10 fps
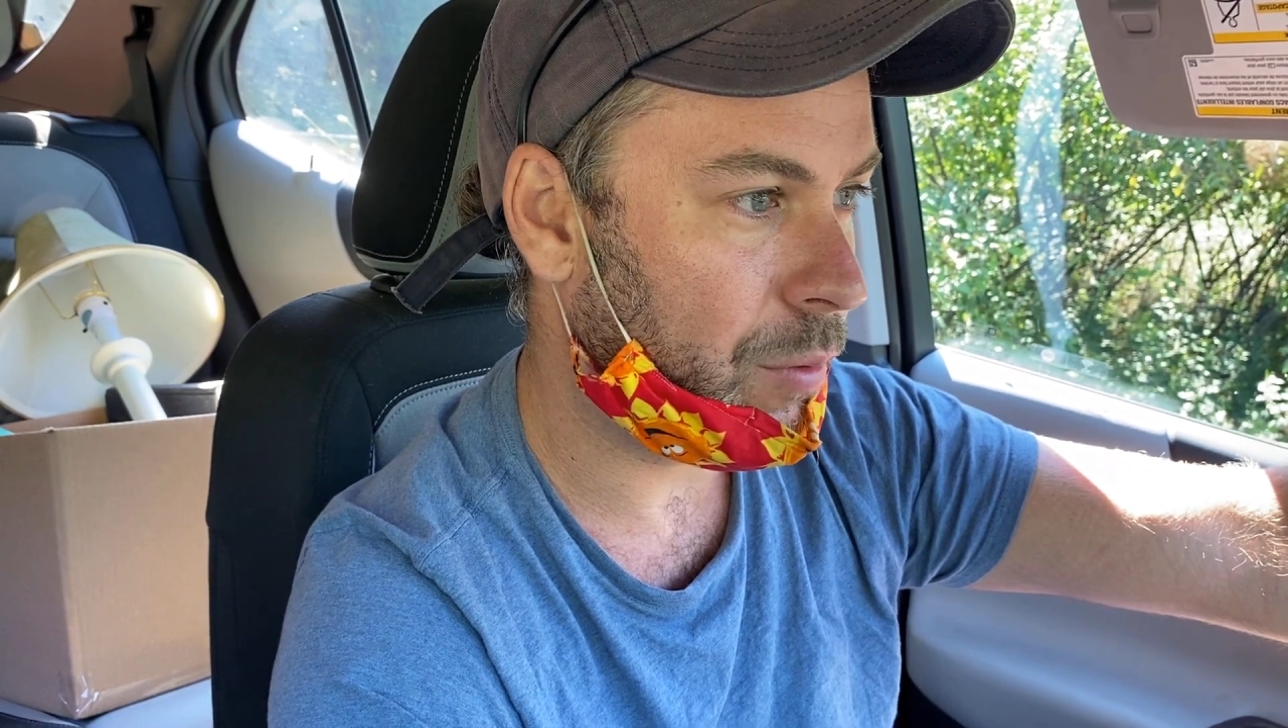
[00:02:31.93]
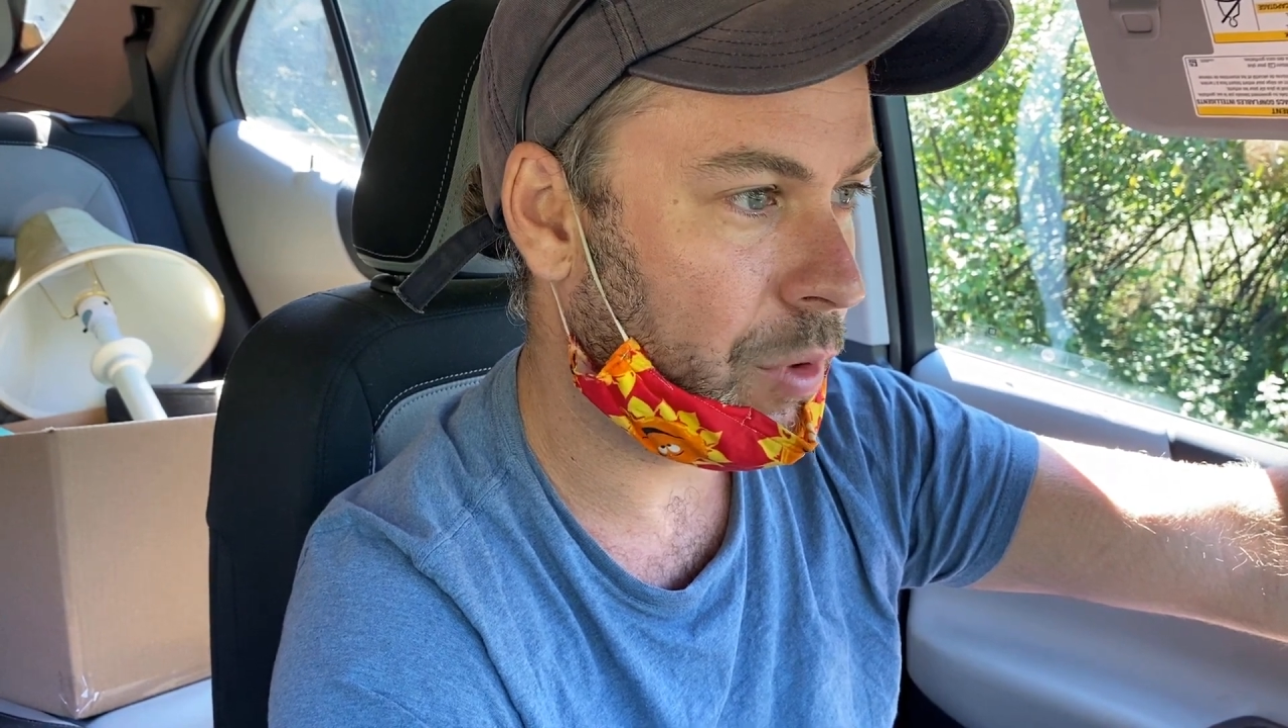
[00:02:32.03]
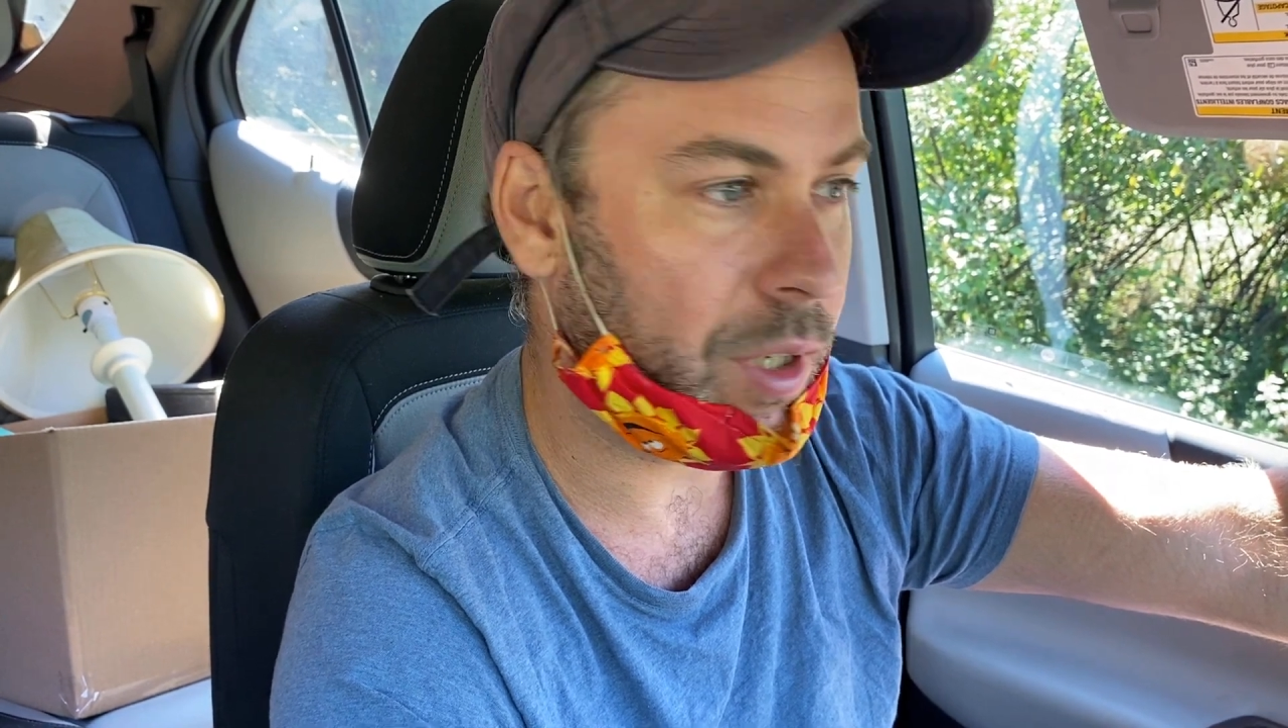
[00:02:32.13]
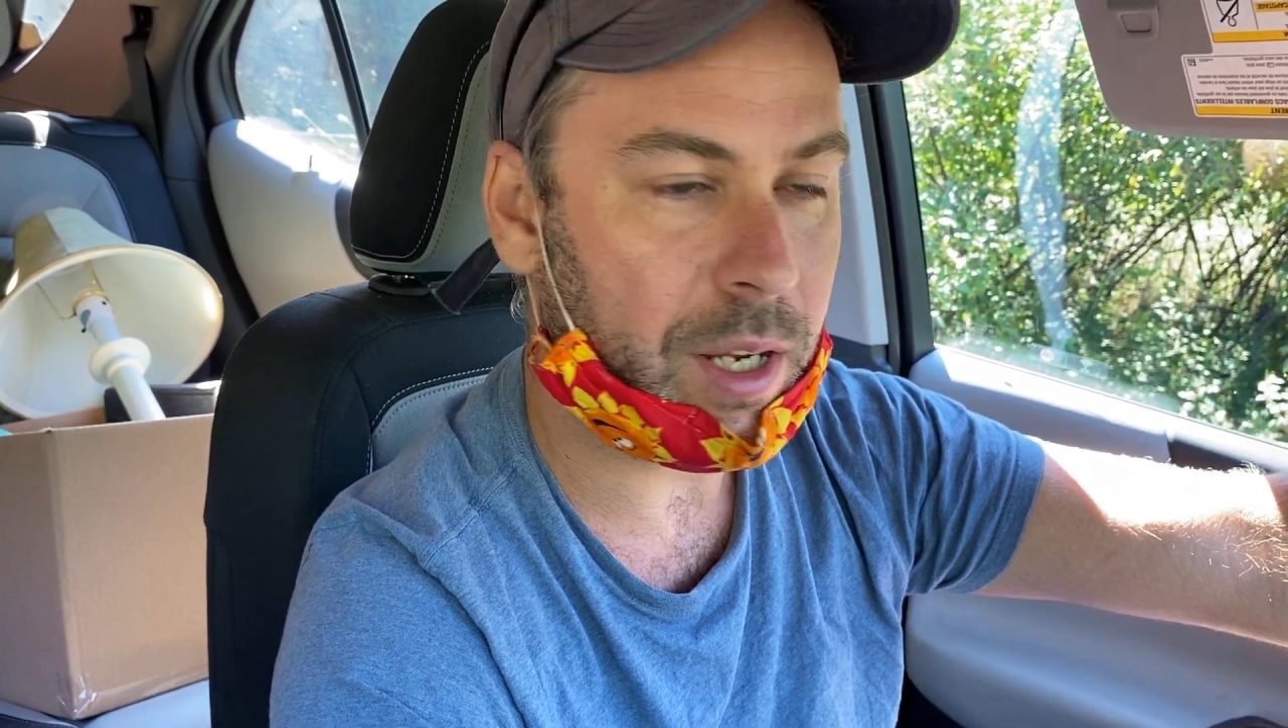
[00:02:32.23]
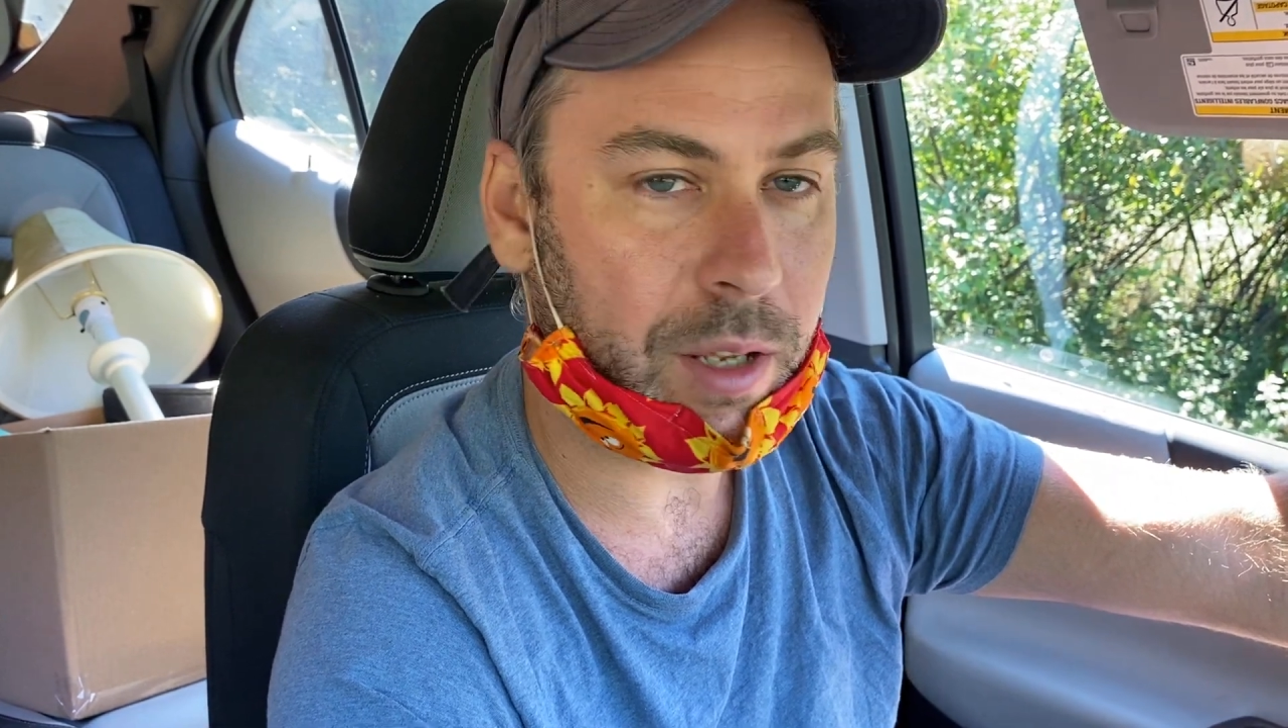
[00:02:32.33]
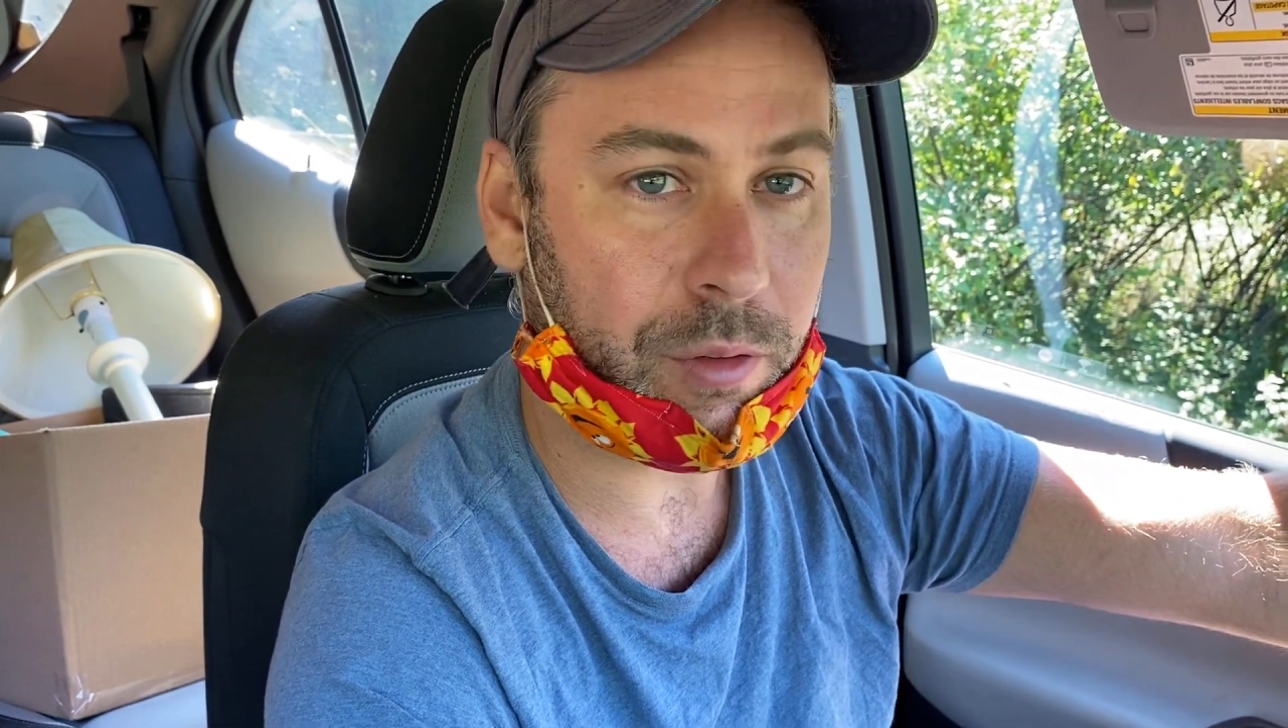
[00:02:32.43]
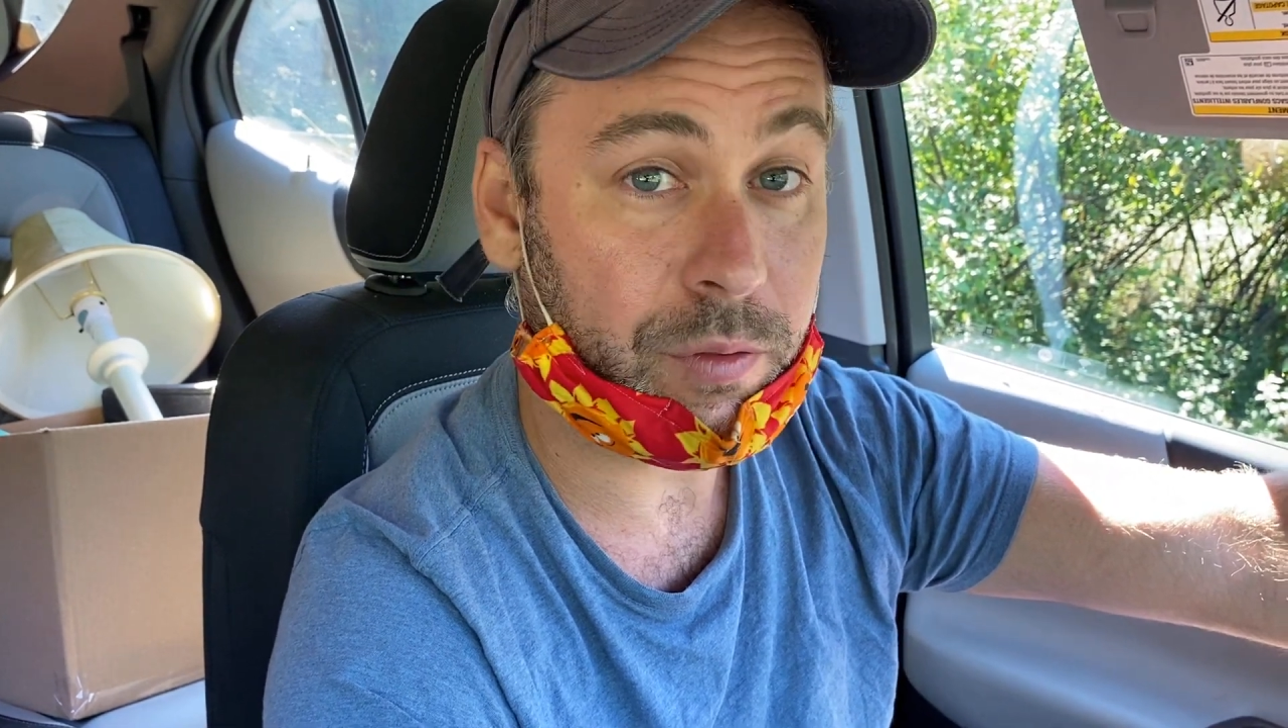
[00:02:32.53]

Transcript: we're going to have